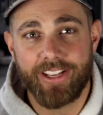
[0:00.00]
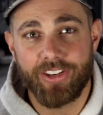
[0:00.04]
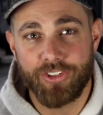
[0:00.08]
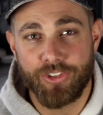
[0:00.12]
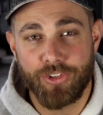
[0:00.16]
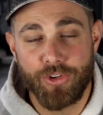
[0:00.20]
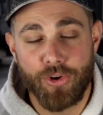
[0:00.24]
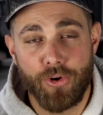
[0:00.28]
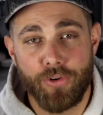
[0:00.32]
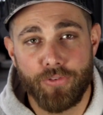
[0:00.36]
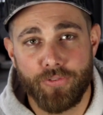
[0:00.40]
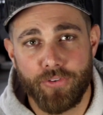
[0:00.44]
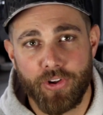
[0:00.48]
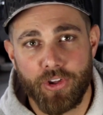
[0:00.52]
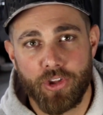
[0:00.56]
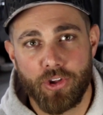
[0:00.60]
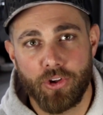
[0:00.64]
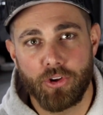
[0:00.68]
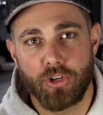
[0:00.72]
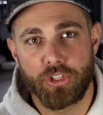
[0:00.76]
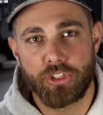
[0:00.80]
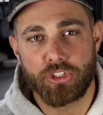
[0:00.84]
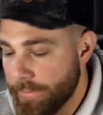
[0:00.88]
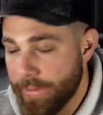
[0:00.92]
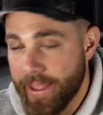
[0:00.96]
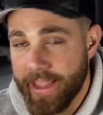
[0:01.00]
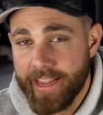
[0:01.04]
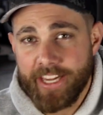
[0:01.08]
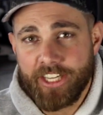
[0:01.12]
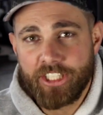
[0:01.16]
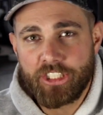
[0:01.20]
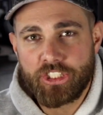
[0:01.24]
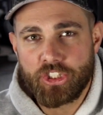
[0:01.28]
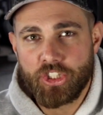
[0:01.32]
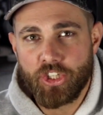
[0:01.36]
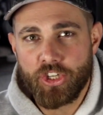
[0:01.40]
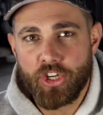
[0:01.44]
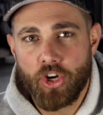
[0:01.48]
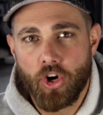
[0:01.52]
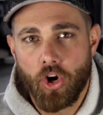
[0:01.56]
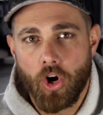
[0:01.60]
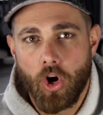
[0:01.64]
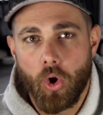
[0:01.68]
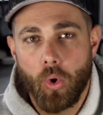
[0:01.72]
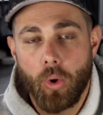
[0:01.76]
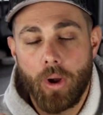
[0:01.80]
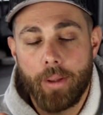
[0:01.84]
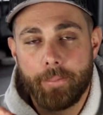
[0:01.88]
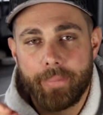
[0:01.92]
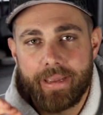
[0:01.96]
can do for you. So making sure your
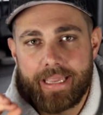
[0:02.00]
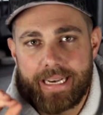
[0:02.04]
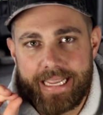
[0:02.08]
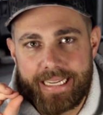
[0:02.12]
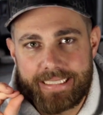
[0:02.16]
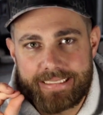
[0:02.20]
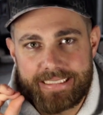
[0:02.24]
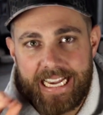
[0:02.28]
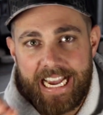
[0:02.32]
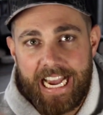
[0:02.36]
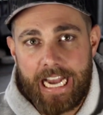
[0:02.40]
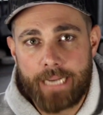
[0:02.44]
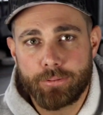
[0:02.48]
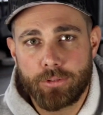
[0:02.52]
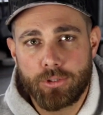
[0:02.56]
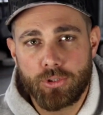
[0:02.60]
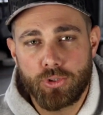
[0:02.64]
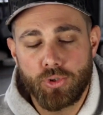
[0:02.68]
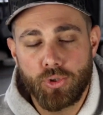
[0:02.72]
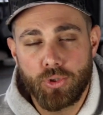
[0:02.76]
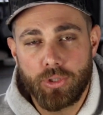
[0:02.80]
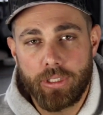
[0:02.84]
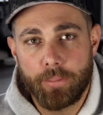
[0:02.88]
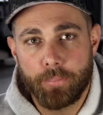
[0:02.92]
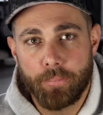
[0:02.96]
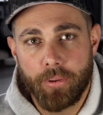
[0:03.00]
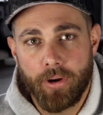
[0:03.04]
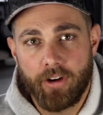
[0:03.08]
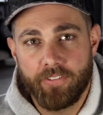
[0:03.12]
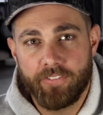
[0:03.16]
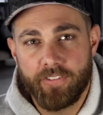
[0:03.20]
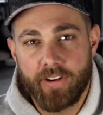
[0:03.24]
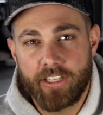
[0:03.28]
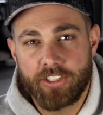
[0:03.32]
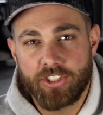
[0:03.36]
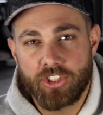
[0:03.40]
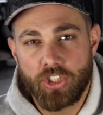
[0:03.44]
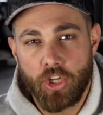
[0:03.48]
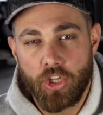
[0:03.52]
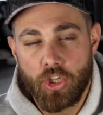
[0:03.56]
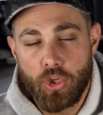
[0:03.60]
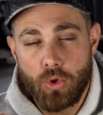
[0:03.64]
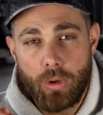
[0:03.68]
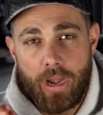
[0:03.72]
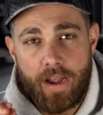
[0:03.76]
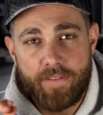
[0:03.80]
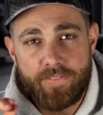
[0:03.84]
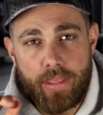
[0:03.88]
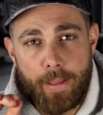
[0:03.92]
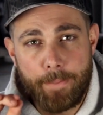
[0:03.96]
equipment is absolutely perfect so
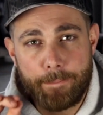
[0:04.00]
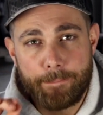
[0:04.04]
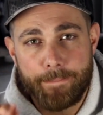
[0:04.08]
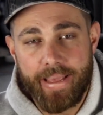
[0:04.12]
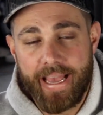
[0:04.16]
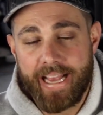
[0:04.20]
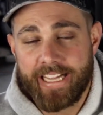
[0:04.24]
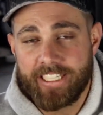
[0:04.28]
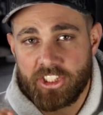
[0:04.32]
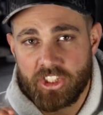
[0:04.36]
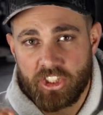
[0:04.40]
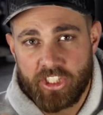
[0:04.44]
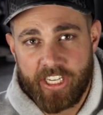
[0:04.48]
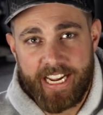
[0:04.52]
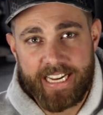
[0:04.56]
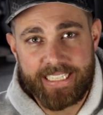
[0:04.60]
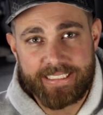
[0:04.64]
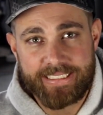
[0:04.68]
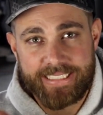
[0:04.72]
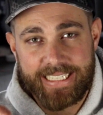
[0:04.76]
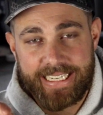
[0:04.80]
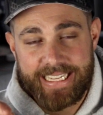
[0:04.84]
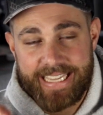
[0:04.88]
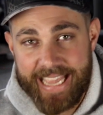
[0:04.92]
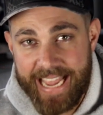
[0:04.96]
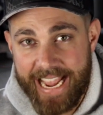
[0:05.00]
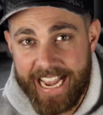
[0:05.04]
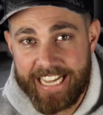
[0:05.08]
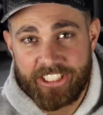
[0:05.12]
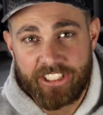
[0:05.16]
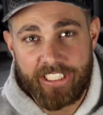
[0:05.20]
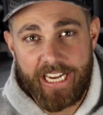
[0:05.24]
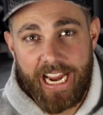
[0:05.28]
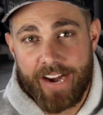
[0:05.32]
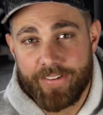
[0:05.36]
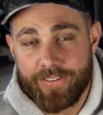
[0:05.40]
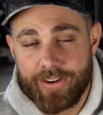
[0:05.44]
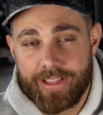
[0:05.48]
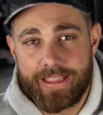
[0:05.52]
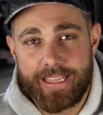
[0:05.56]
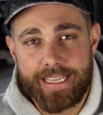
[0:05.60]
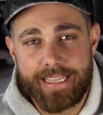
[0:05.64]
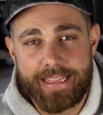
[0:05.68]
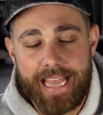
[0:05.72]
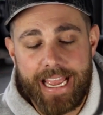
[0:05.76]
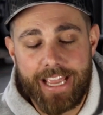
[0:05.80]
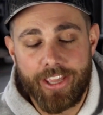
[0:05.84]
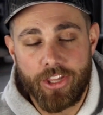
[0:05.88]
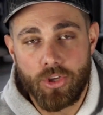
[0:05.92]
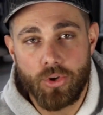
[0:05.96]
you have the best chance to catch
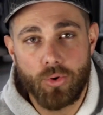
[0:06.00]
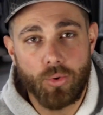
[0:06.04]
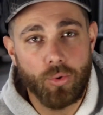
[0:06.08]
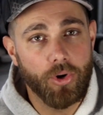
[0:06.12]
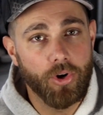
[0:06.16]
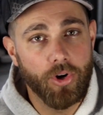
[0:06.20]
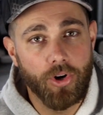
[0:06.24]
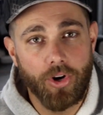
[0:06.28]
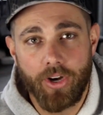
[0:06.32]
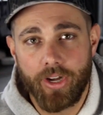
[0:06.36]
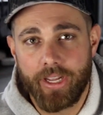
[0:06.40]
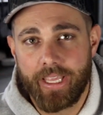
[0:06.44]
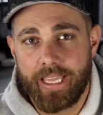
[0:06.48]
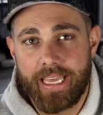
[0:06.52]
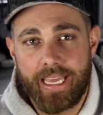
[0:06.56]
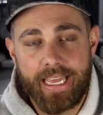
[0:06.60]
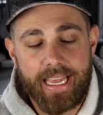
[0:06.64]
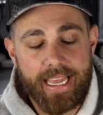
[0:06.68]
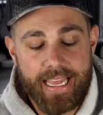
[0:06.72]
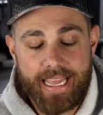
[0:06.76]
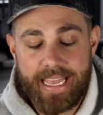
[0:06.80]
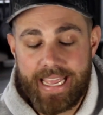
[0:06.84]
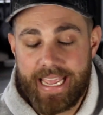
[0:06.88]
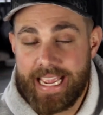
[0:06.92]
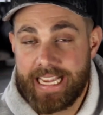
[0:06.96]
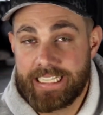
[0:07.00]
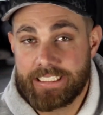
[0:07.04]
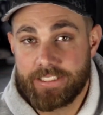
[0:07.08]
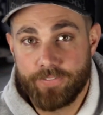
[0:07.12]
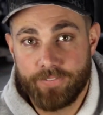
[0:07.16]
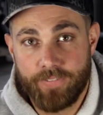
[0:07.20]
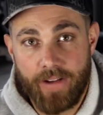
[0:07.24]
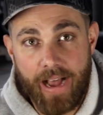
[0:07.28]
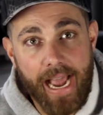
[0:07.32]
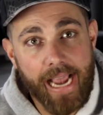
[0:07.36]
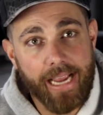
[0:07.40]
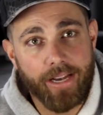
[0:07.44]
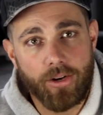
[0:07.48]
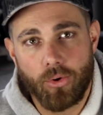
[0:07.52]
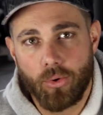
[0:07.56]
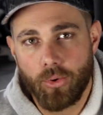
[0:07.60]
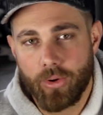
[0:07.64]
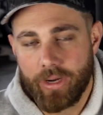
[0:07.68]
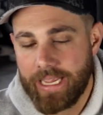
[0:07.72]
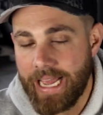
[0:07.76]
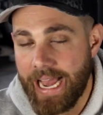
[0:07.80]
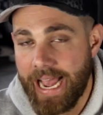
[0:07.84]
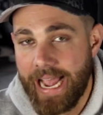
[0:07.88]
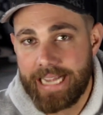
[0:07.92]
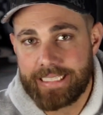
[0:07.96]
everything that you hook is
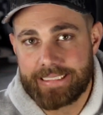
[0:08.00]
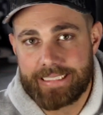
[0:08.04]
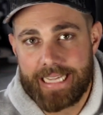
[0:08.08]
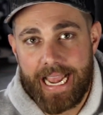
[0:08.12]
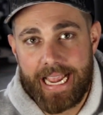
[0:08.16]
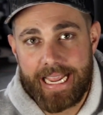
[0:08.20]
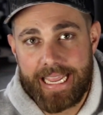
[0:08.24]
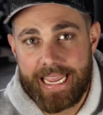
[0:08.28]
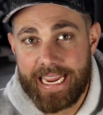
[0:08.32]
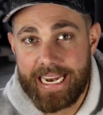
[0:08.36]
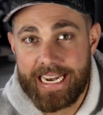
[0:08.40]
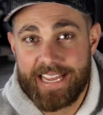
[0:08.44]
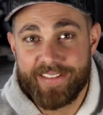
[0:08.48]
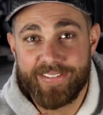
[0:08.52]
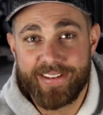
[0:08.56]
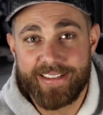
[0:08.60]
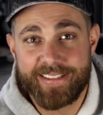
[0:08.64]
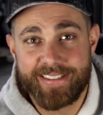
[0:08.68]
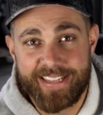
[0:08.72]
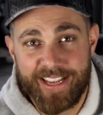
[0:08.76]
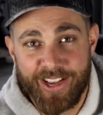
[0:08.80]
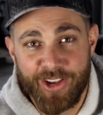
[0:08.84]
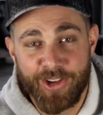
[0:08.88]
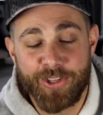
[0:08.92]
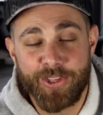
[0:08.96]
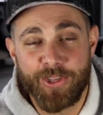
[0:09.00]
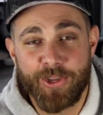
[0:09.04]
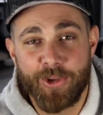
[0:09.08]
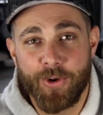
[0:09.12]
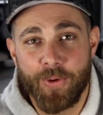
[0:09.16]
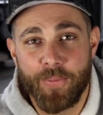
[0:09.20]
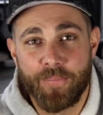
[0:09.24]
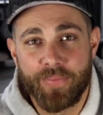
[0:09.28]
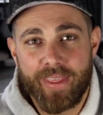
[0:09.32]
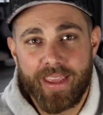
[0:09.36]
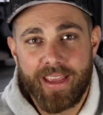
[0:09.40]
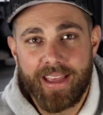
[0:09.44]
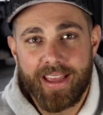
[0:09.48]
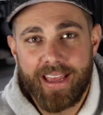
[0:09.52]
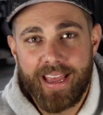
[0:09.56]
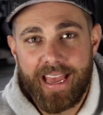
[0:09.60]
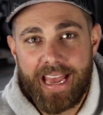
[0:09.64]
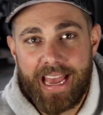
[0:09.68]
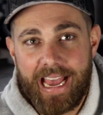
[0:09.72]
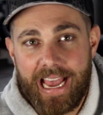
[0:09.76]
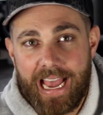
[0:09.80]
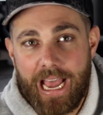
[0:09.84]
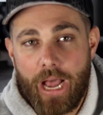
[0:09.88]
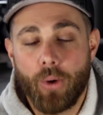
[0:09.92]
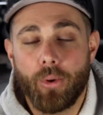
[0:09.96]
vital. Guys, I can't even tell you
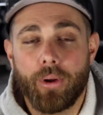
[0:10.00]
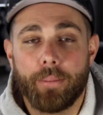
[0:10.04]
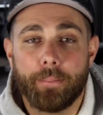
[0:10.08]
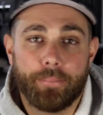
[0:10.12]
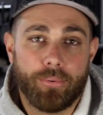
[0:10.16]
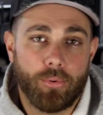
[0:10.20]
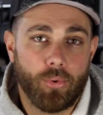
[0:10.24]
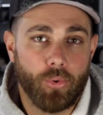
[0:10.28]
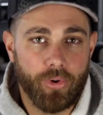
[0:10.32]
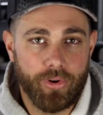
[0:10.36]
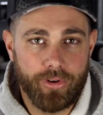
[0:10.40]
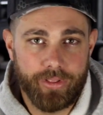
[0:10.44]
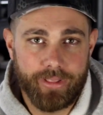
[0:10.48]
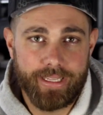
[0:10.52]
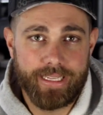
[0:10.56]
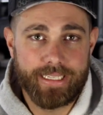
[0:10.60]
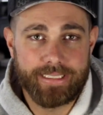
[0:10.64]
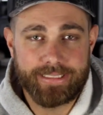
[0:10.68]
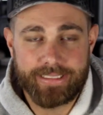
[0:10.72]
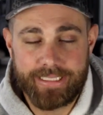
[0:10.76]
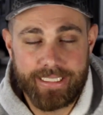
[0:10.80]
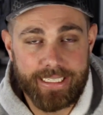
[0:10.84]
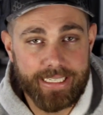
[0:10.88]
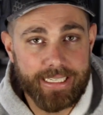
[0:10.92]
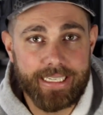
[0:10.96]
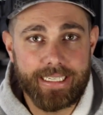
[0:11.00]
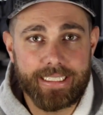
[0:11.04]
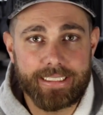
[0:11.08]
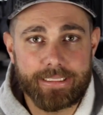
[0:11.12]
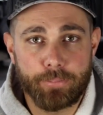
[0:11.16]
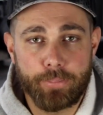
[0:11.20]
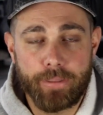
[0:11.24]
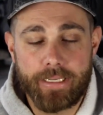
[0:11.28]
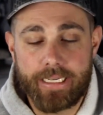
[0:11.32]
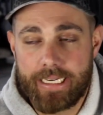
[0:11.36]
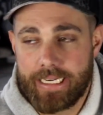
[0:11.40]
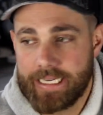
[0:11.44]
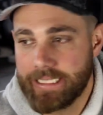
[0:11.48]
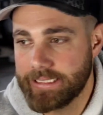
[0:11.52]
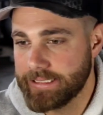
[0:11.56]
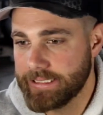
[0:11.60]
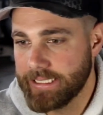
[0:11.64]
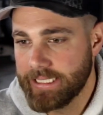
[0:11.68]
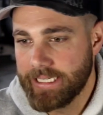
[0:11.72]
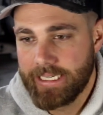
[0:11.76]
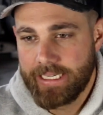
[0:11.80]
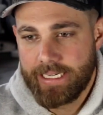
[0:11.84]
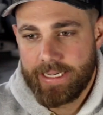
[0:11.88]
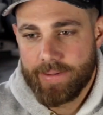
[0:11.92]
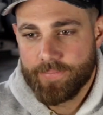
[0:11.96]
how important this is, because